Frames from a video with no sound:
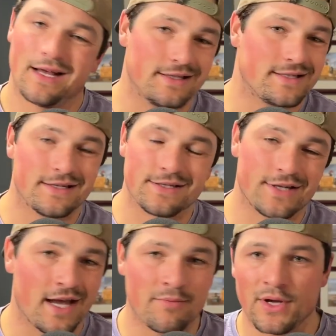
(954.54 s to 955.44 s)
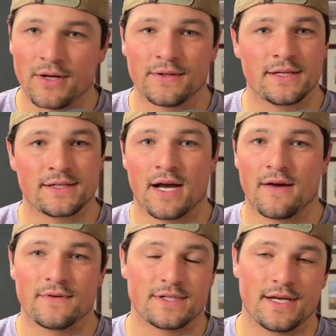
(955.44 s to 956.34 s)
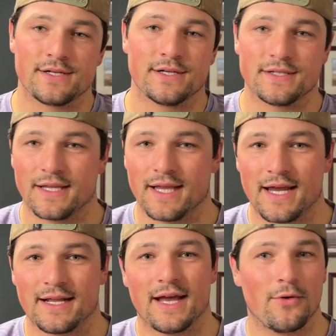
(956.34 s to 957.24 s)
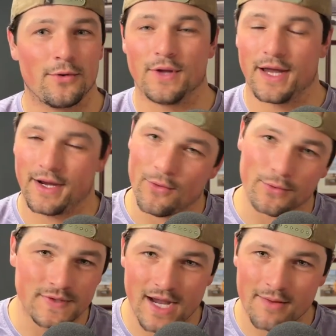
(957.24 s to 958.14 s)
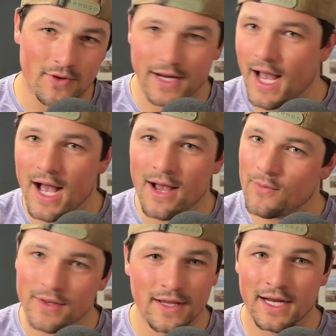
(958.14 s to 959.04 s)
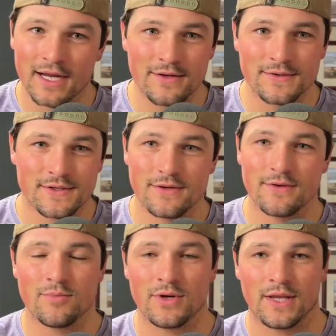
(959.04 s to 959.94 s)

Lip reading: I listened to Chad Belding's conversations and like that old timer, like, I wasn't like I used to, but